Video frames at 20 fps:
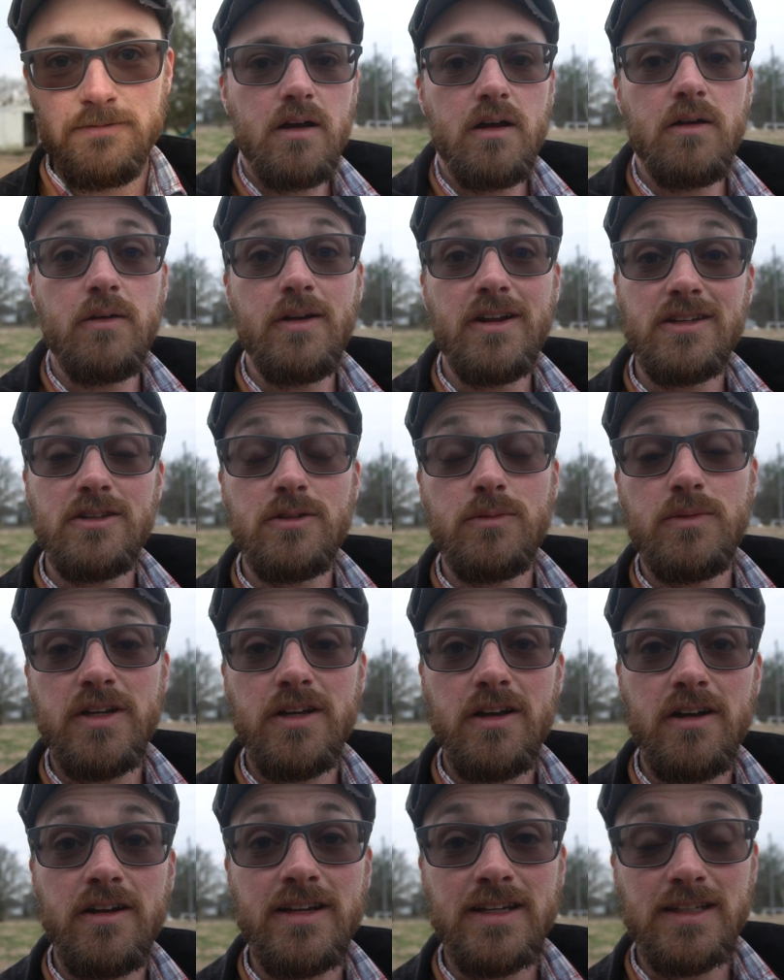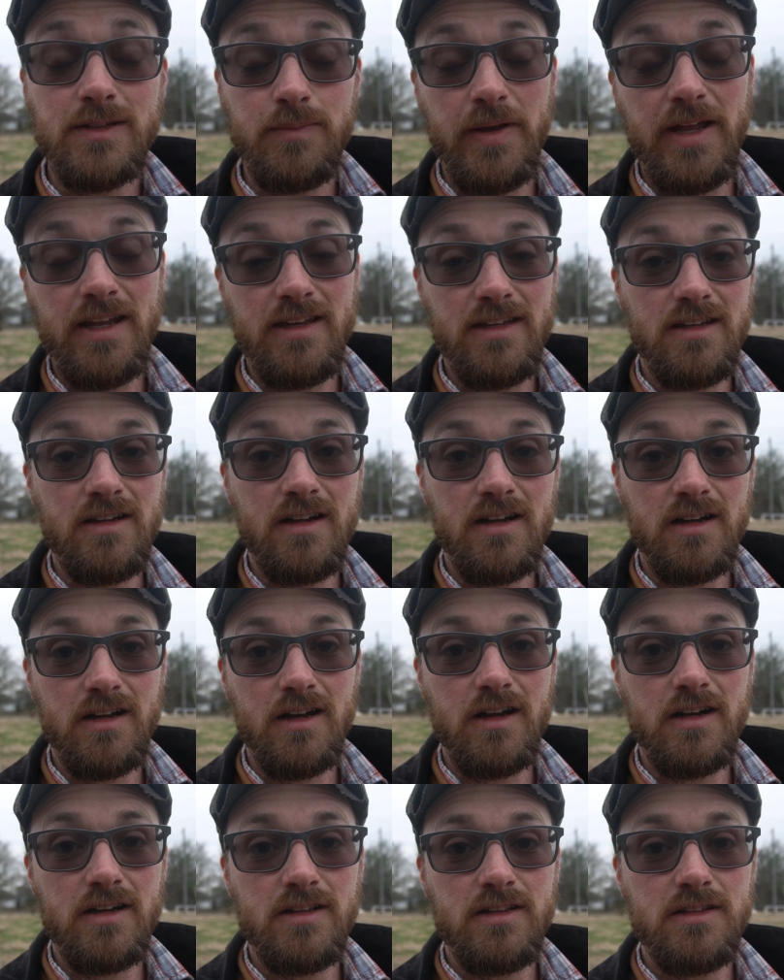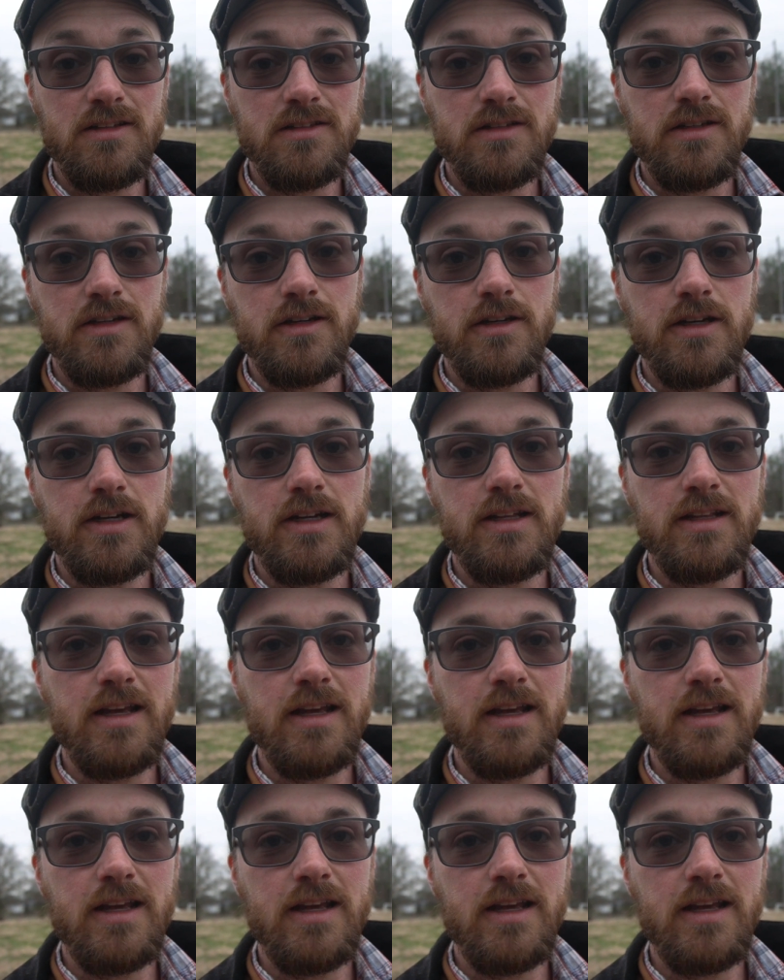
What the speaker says: All right, so we are expanding our garden this year, and